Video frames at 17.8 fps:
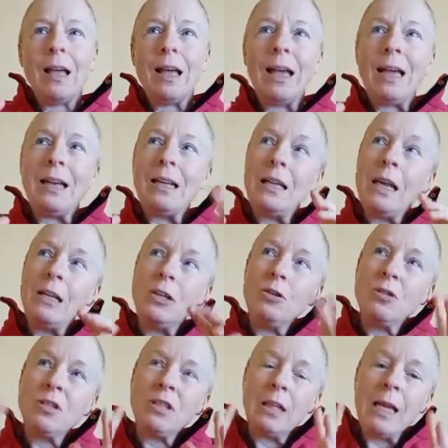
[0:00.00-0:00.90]
And
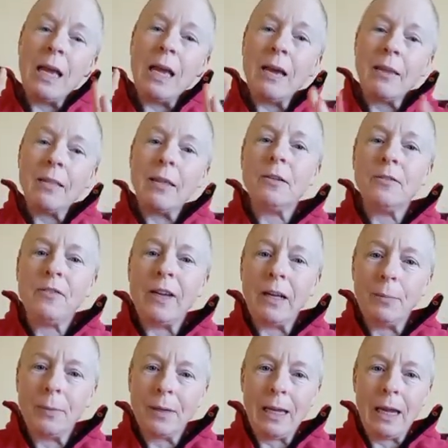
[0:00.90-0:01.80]
you see how they
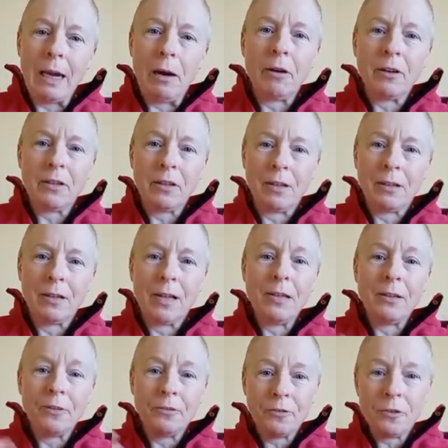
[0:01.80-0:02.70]
develop a character.
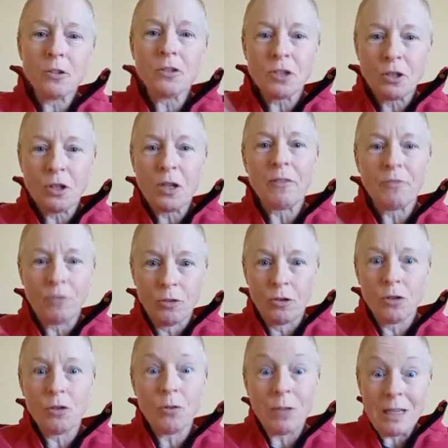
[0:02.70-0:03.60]
And the first thing you have to
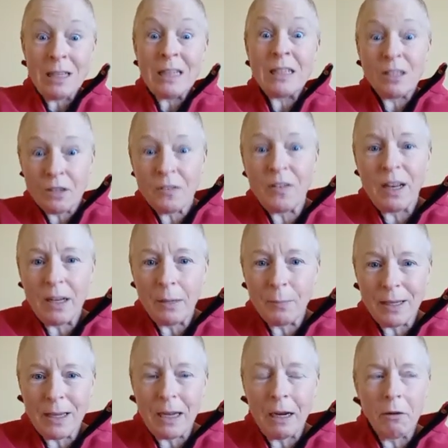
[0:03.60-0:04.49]
do is develop
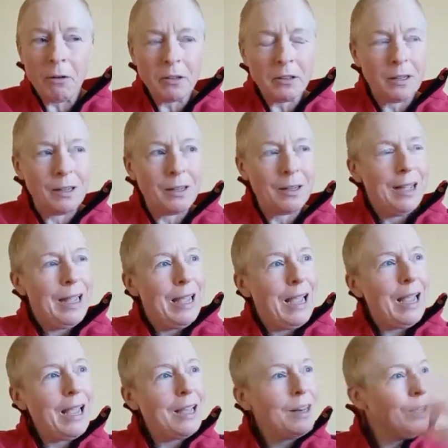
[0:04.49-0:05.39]
a character.
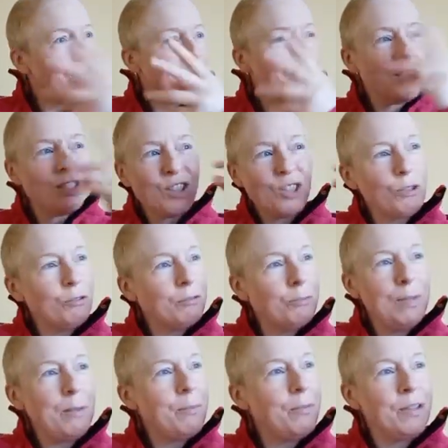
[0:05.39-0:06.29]
And I can still
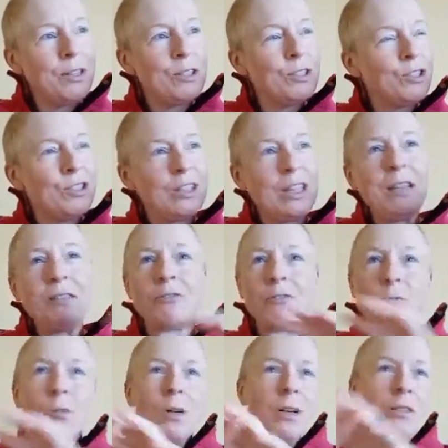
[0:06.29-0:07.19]
remember this scene
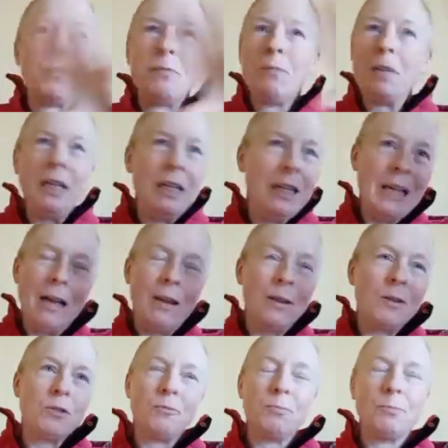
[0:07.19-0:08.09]
from one of the many
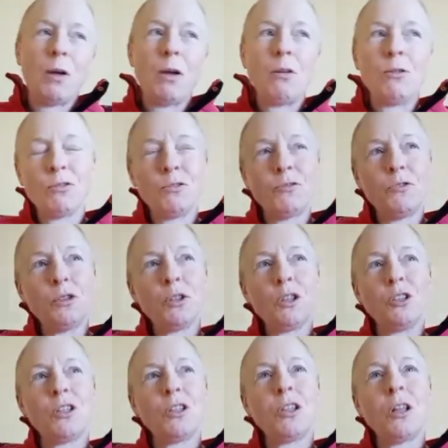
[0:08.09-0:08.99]
hours of bonus
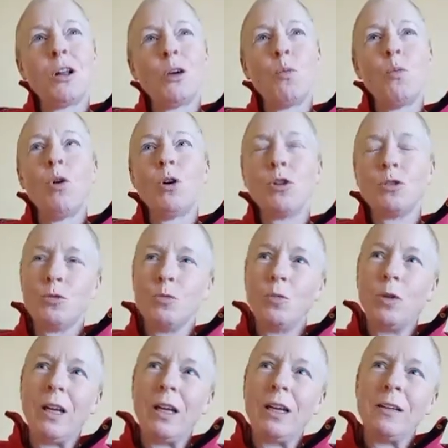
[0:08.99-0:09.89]
footage that I watched,
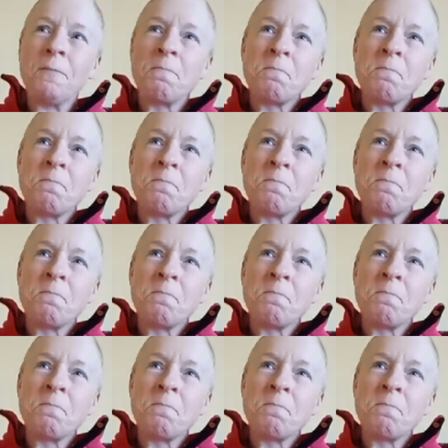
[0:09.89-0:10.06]
where